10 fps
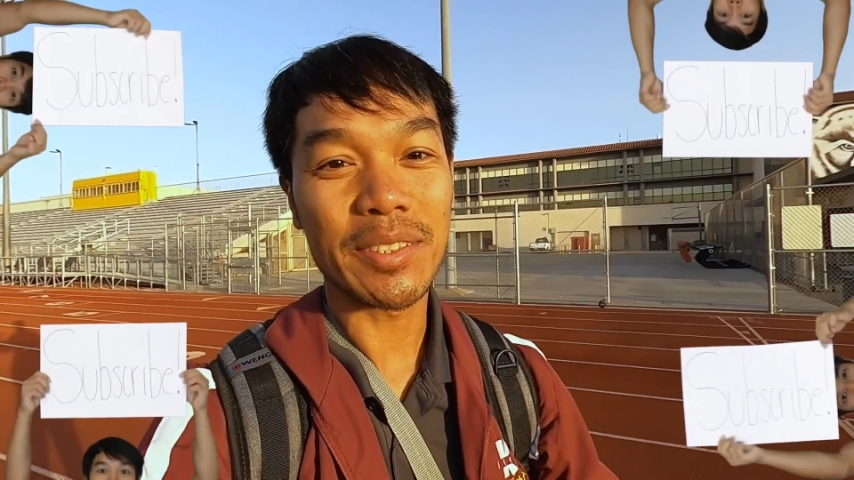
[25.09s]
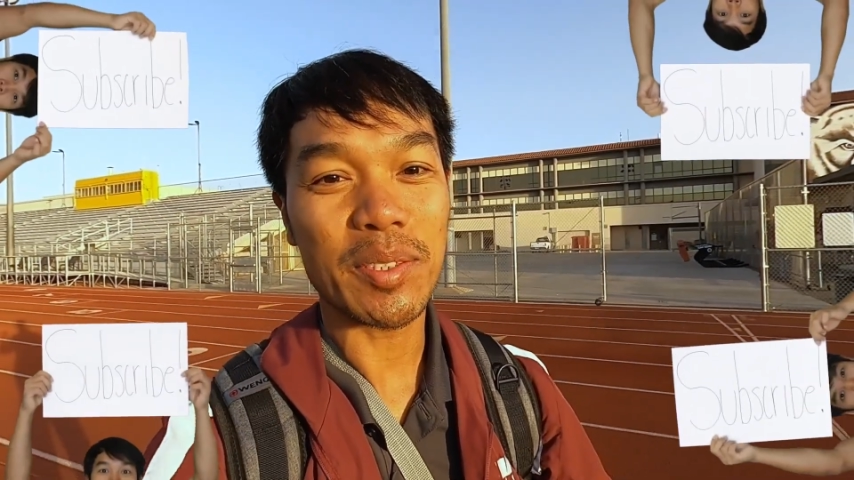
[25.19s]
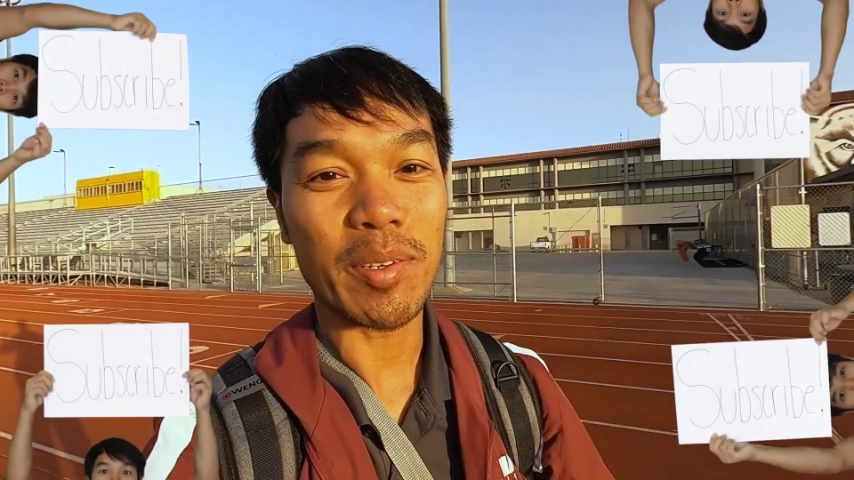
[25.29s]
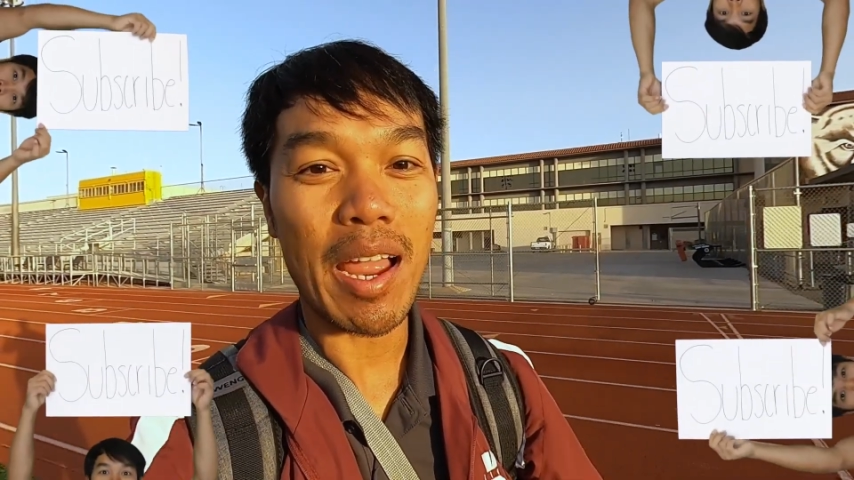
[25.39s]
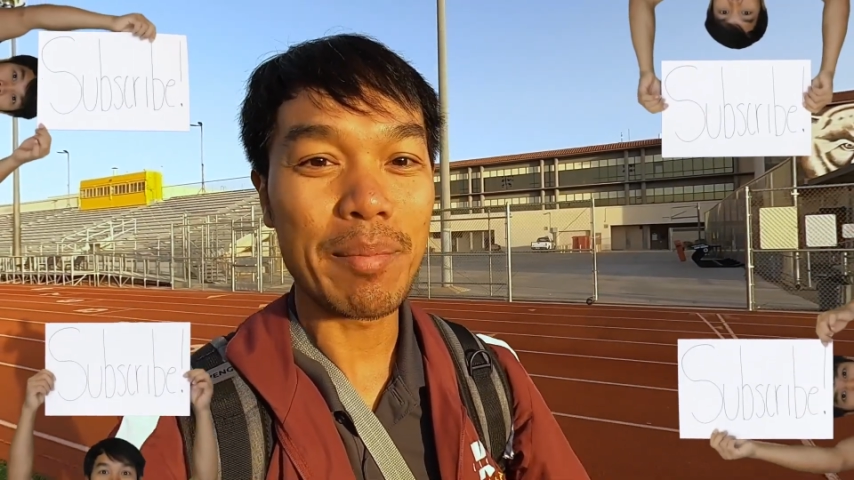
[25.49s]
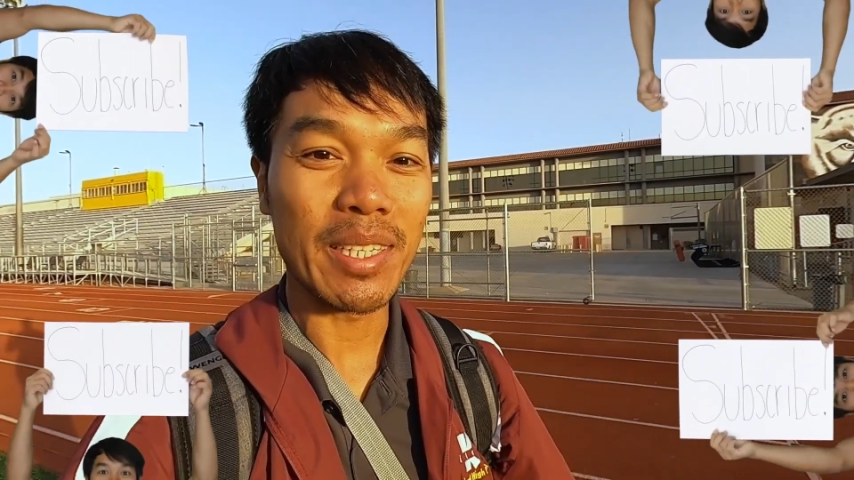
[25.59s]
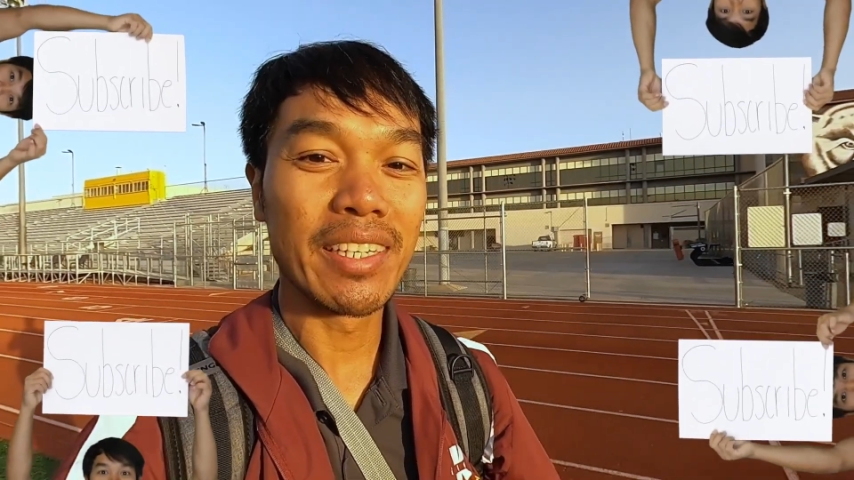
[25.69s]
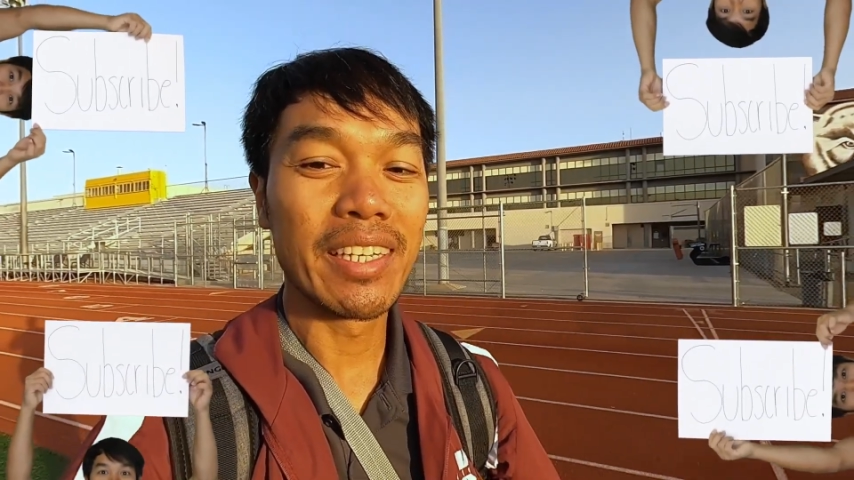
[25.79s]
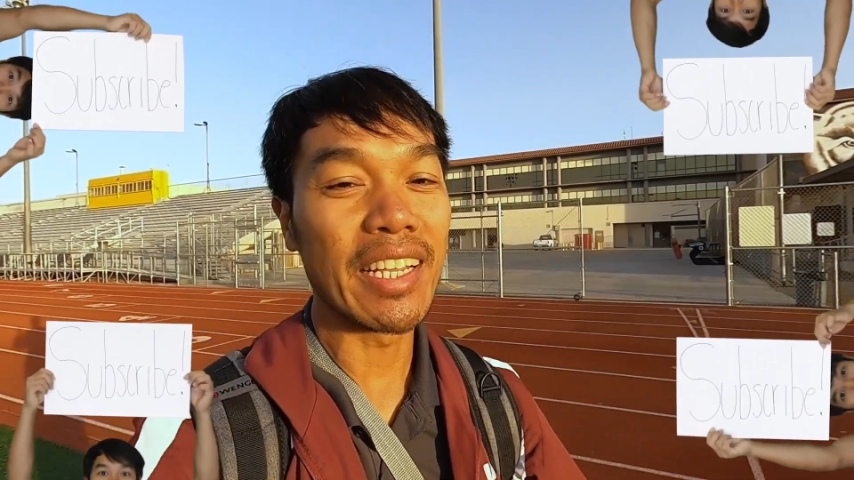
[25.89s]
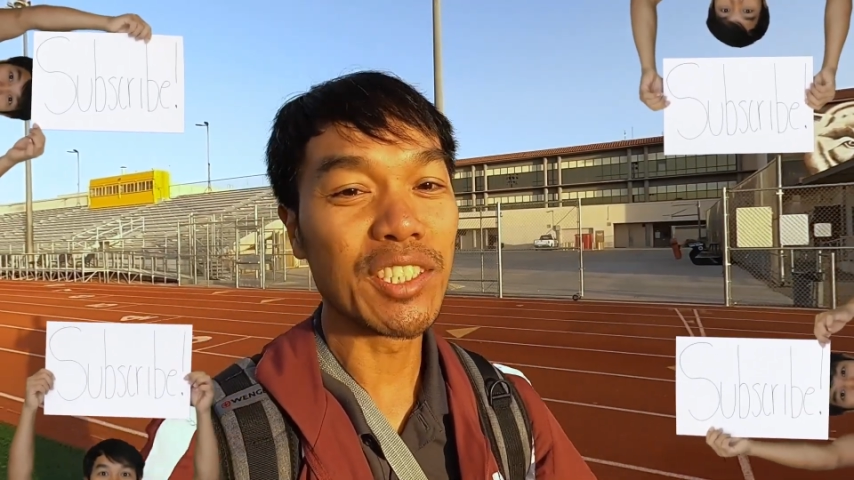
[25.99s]

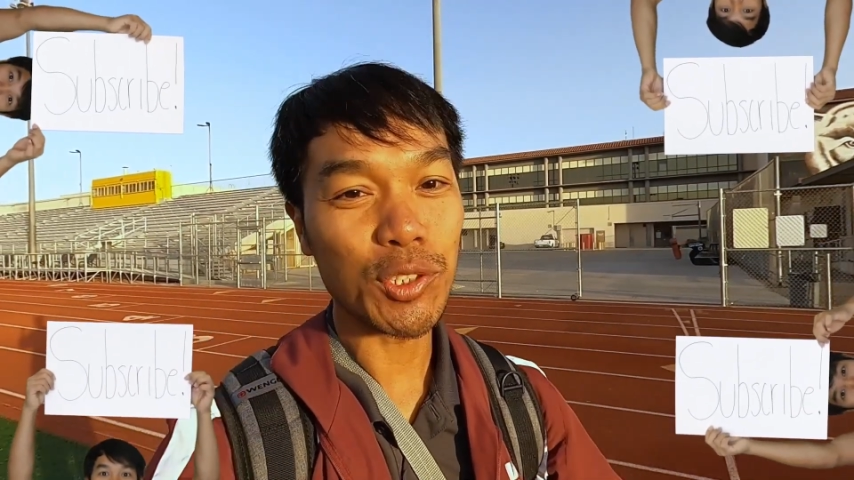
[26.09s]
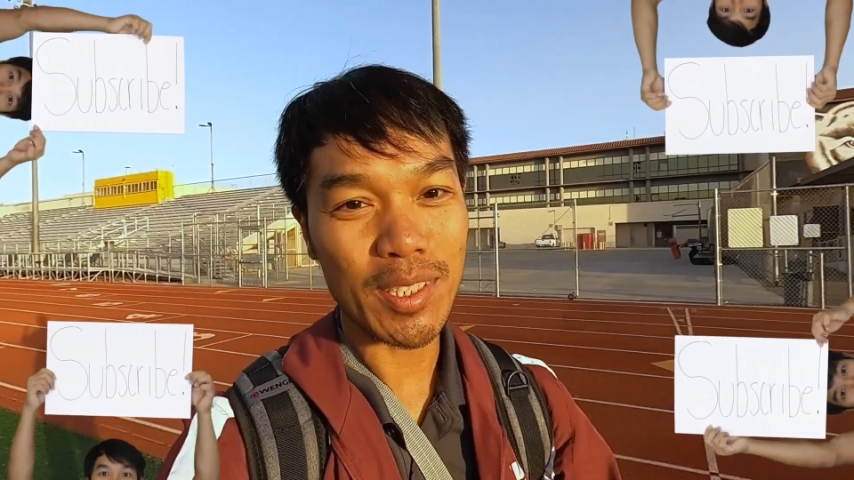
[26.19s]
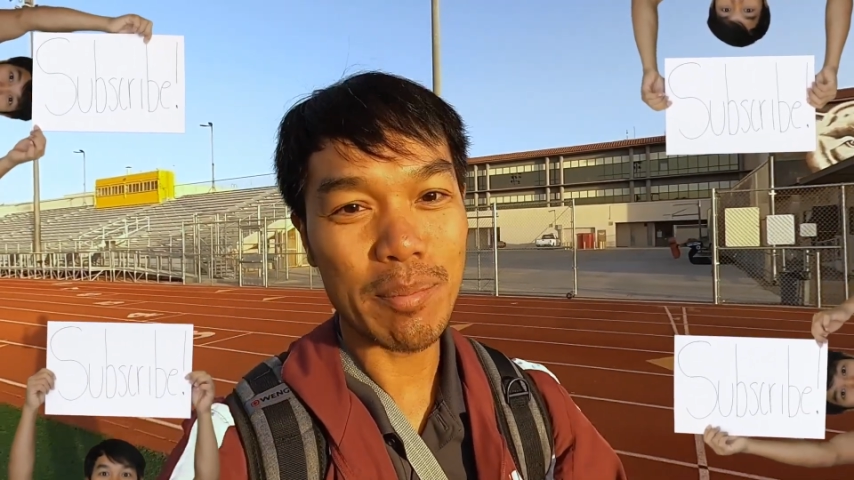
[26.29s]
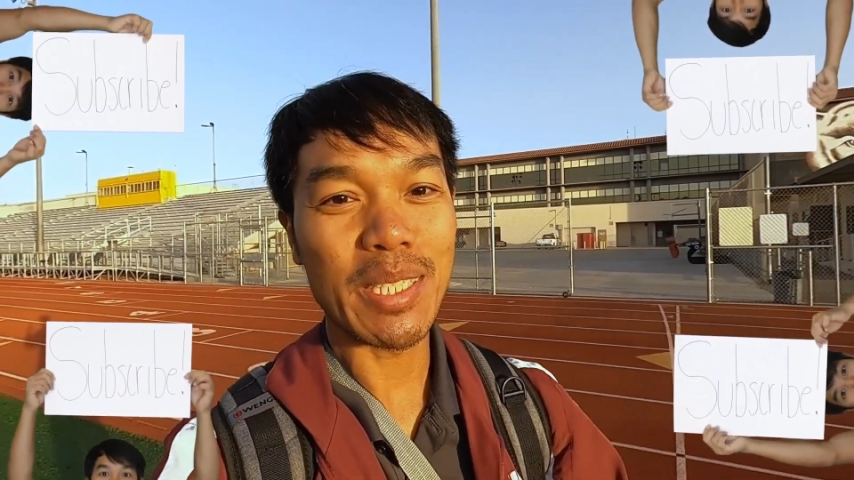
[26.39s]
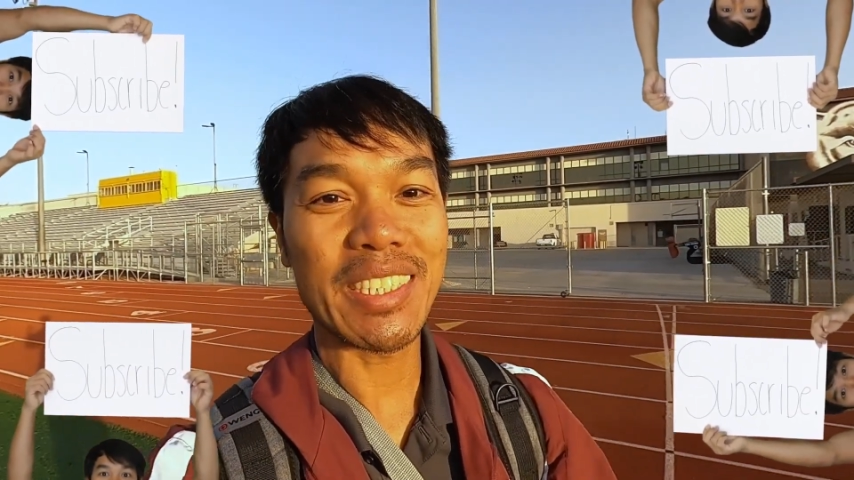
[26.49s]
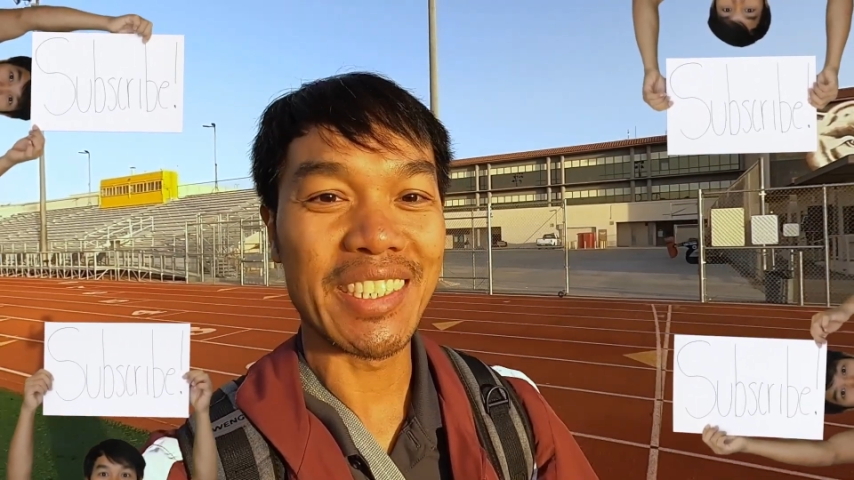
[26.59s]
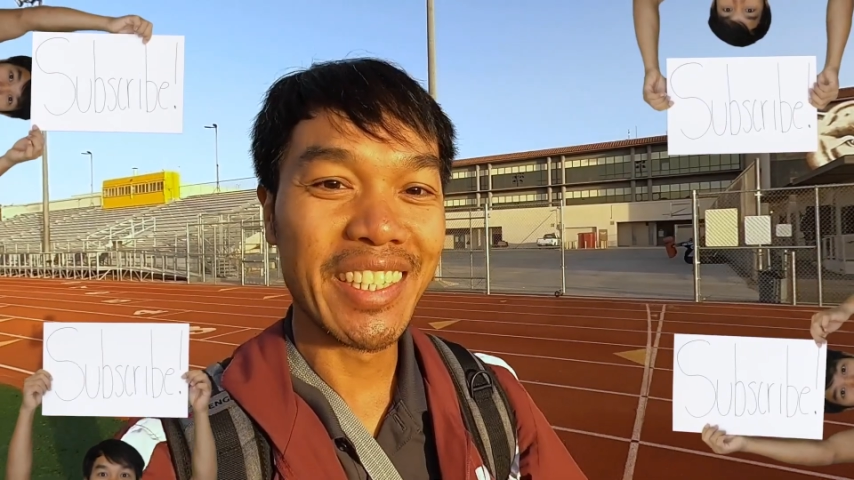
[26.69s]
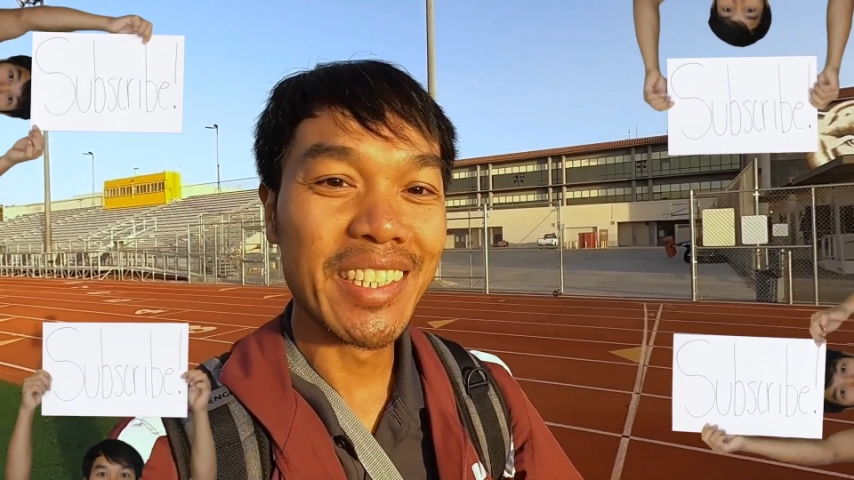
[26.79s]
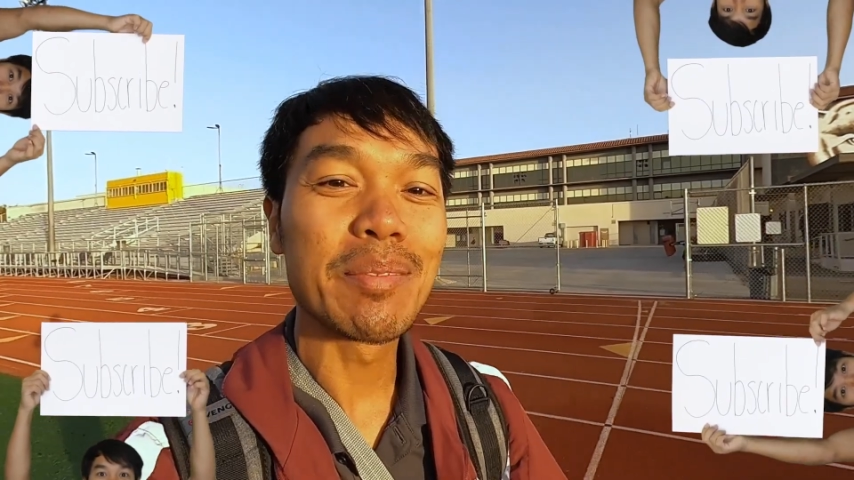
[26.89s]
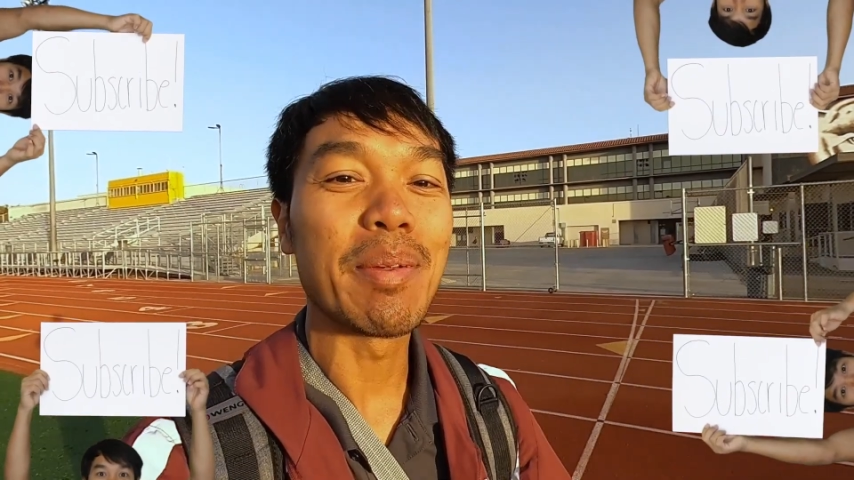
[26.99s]
subscribing and join the mission